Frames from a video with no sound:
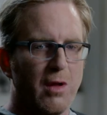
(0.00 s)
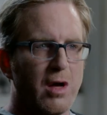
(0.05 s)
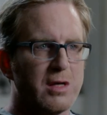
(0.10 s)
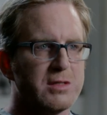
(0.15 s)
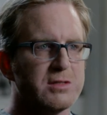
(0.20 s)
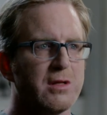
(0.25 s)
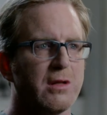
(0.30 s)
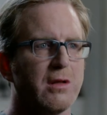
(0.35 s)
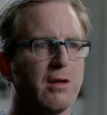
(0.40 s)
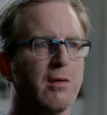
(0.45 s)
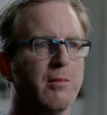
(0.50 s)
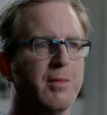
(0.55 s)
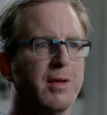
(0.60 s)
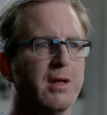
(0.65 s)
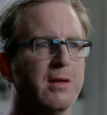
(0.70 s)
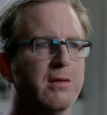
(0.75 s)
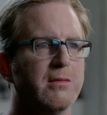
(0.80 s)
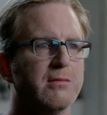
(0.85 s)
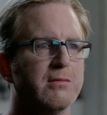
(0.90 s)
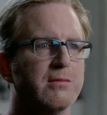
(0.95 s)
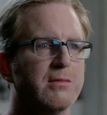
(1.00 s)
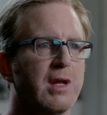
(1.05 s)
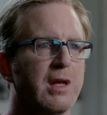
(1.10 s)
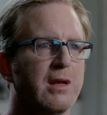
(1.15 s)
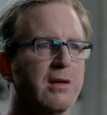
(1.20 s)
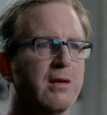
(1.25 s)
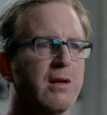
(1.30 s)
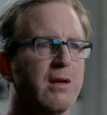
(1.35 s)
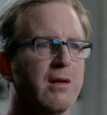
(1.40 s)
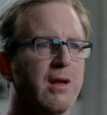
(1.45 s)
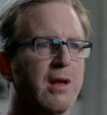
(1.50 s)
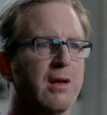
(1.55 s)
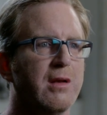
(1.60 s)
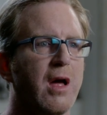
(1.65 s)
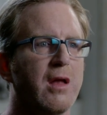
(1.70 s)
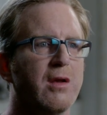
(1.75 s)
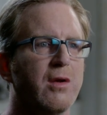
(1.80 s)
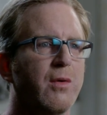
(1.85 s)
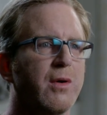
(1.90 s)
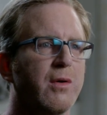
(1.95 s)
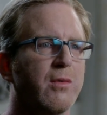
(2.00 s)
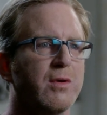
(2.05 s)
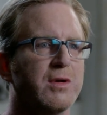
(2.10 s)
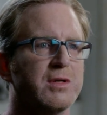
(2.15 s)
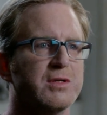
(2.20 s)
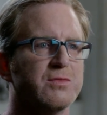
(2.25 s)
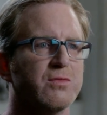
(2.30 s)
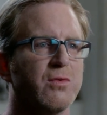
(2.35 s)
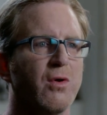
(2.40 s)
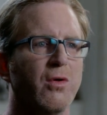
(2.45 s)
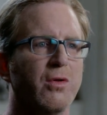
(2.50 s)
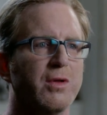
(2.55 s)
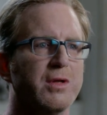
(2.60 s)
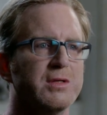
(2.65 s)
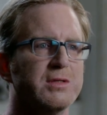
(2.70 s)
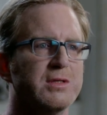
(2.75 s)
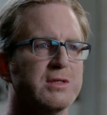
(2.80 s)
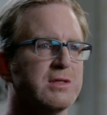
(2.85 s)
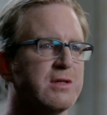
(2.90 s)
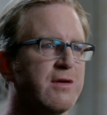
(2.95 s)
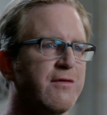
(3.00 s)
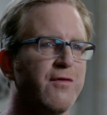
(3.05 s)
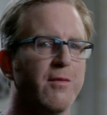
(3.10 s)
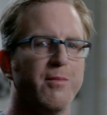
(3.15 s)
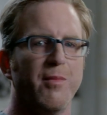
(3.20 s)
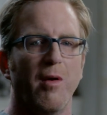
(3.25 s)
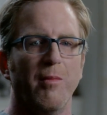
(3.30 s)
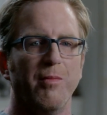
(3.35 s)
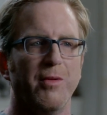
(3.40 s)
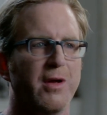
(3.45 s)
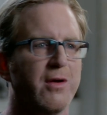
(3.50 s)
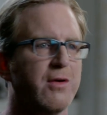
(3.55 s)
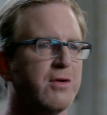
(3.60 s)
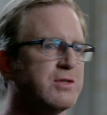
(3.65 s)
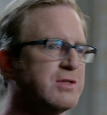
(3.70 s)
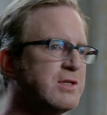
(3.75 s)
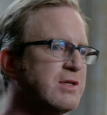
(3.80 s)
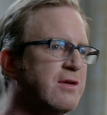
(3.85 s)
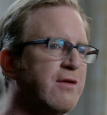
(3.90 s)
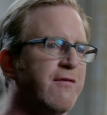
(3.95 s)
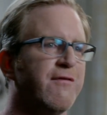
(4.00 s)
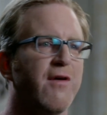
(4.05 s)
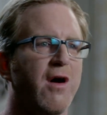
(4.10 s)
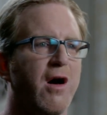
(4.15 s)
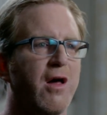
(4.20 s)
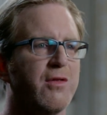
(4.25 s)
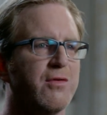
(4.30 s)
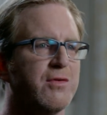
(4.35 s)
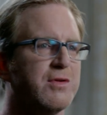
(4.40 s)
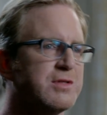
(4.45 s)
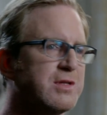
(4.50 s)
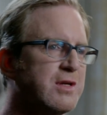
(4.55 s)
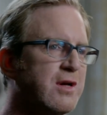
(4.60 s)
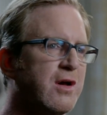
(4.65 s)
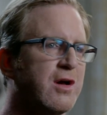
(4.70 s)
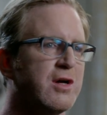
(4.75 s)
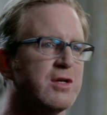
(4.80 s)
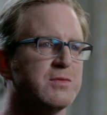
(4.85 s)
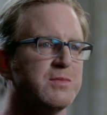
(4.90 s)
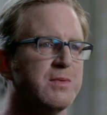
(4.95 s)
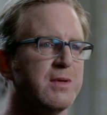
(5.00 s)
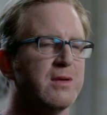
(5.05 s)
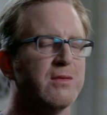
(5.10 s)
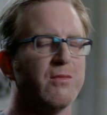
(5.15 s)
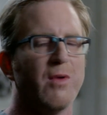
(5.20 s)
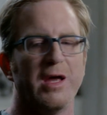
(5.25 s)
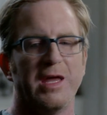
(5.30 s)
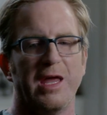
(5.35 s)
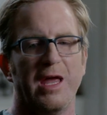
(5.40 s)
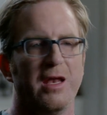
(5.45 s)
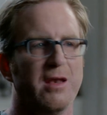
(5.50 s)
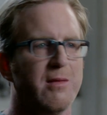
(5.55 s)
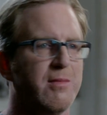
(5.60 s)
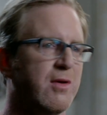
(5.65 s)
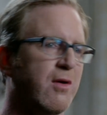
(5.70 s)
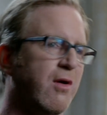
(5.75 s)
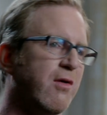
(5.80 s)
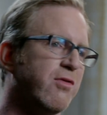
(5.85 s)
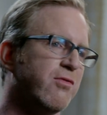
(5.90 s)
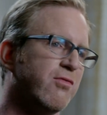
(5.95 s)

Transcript: lost a little bit and not knowing what his role is. Is he a football player? Is he a father? Is he a husband? Why can't he be all